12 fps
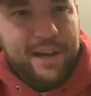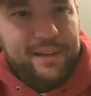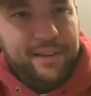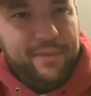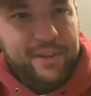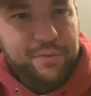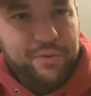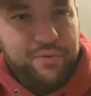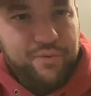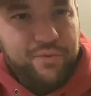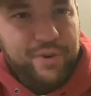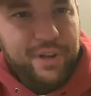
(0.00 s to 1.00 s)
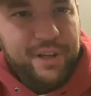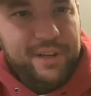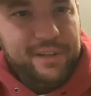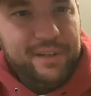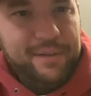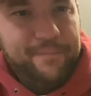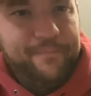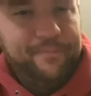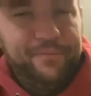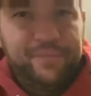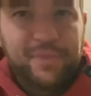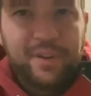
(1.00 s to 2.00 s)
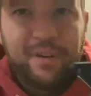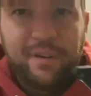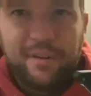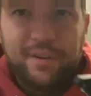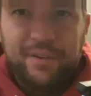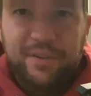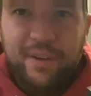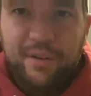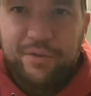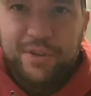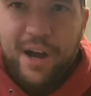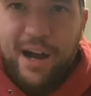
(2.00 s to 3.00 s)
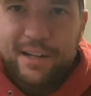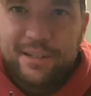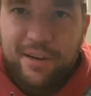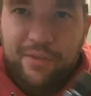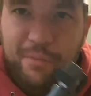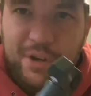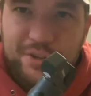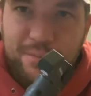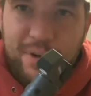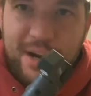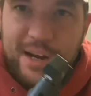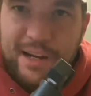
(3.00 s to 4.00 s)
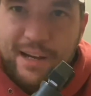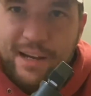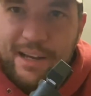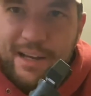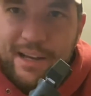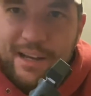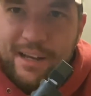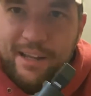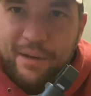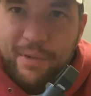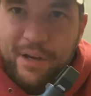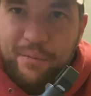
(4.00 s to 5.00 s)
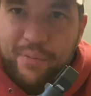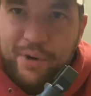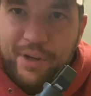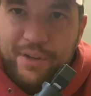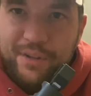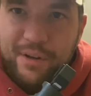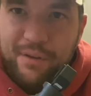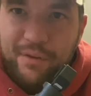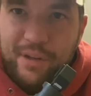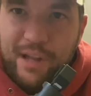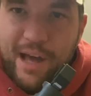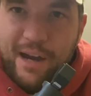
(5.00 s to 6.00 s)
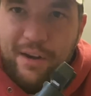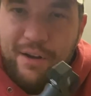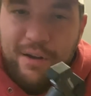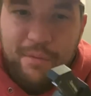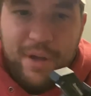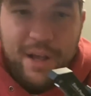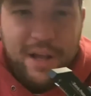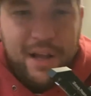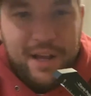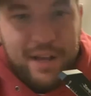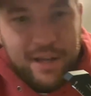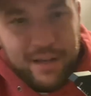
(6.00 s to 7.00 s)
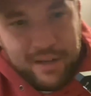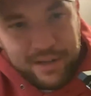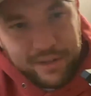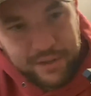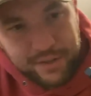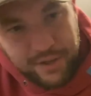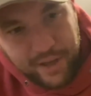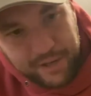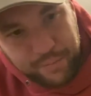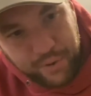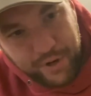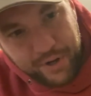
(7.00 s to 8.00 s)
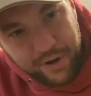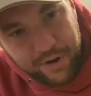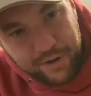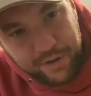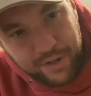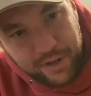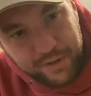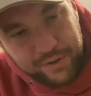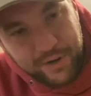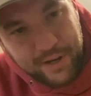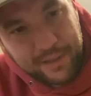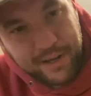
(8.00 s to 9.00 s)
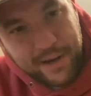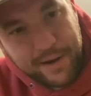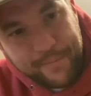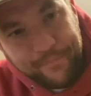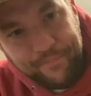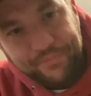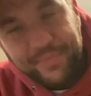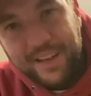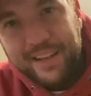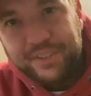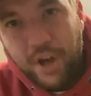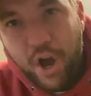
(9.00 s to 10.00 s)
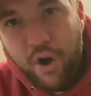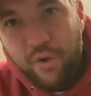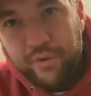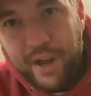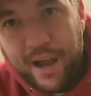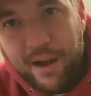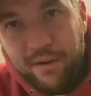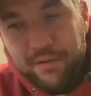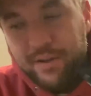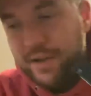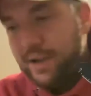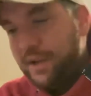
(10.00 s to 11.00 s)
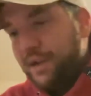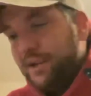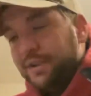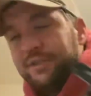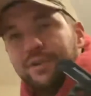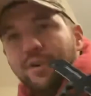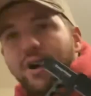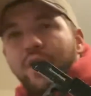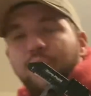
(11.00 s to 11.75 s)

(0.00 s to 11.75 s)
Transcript: And this one's real easy because see those dots on the muzzle brake? They make it pretty easy to line it up. So that's pretty darn close right there. It's on now. So all we're